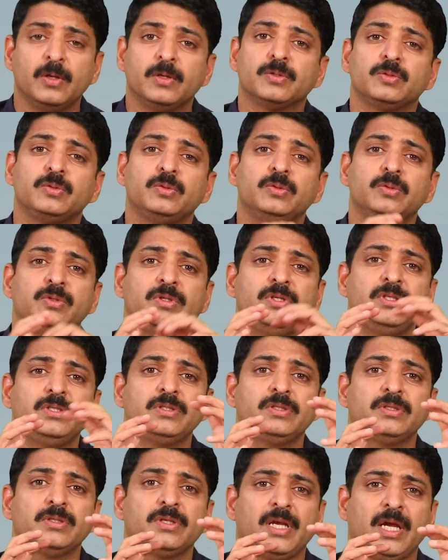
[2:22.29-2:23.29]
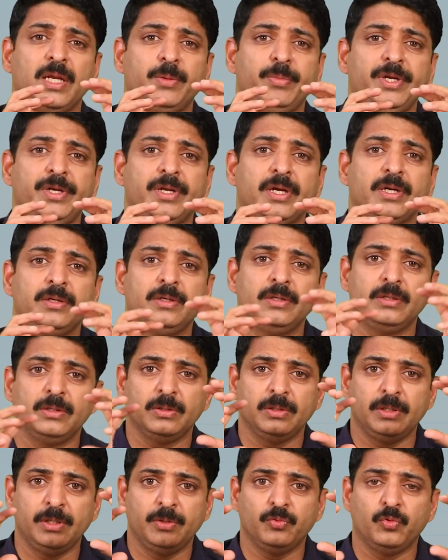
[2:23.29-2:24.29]
So this can be done
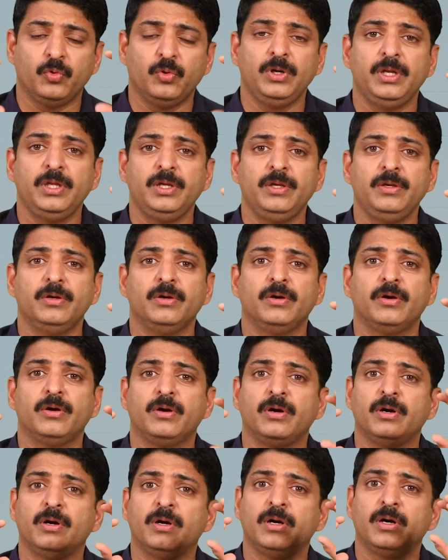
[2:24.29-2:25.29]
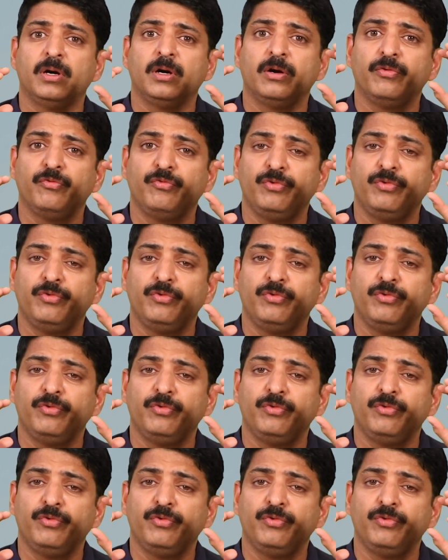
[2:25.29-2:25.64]
in only a uh,